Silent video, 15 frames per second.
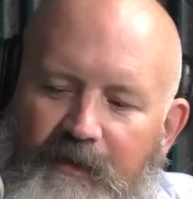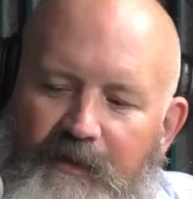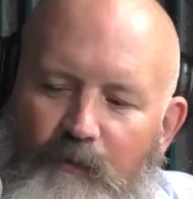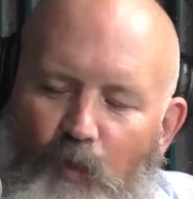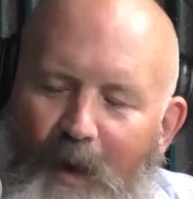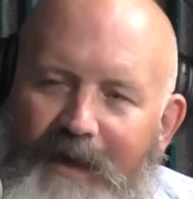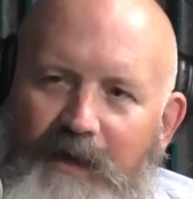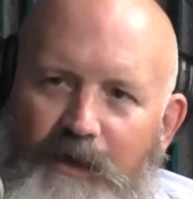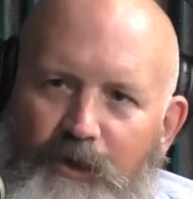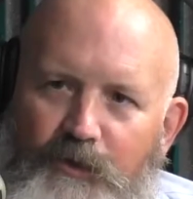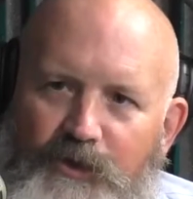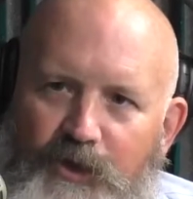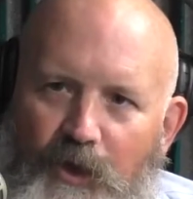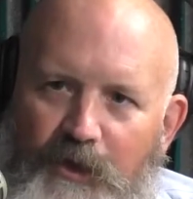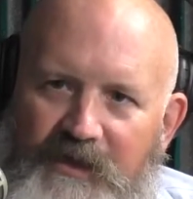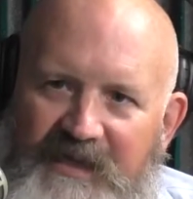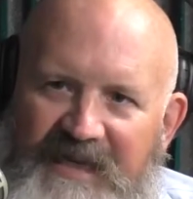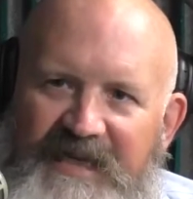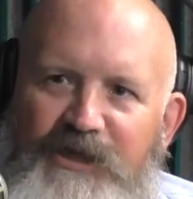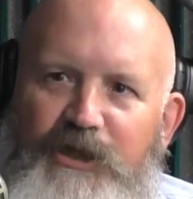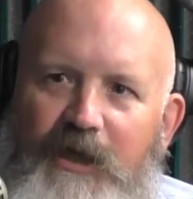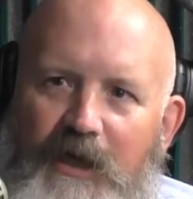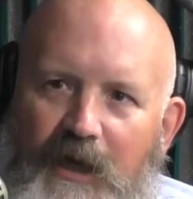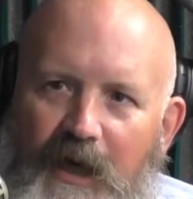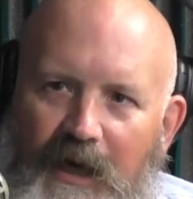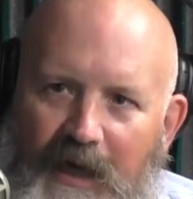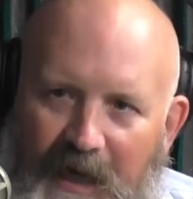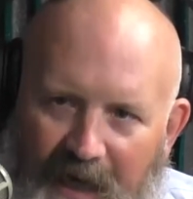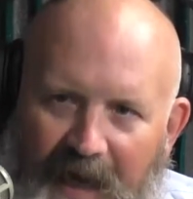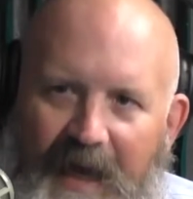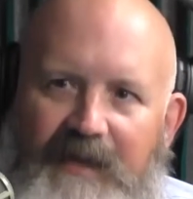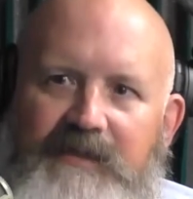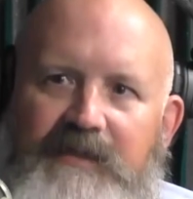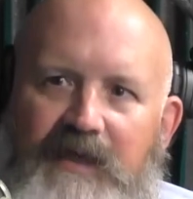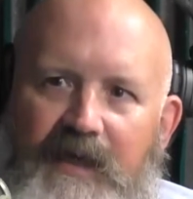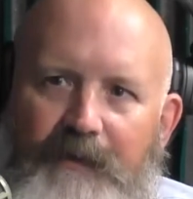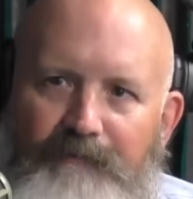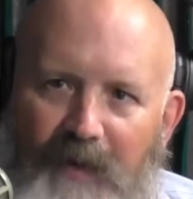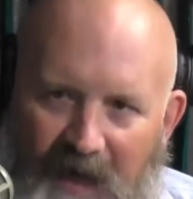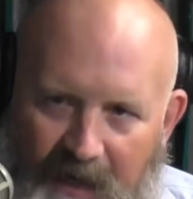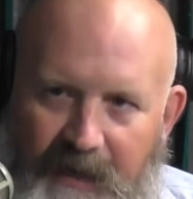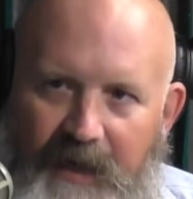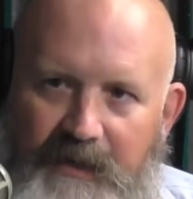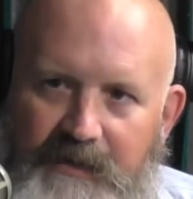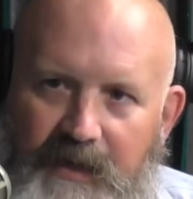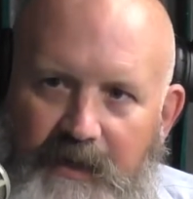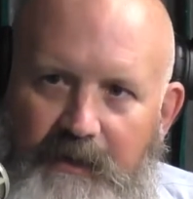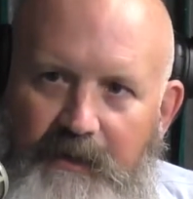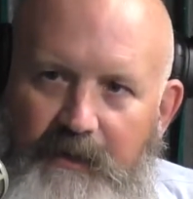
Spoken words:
when did you start teaching a class in podcasting?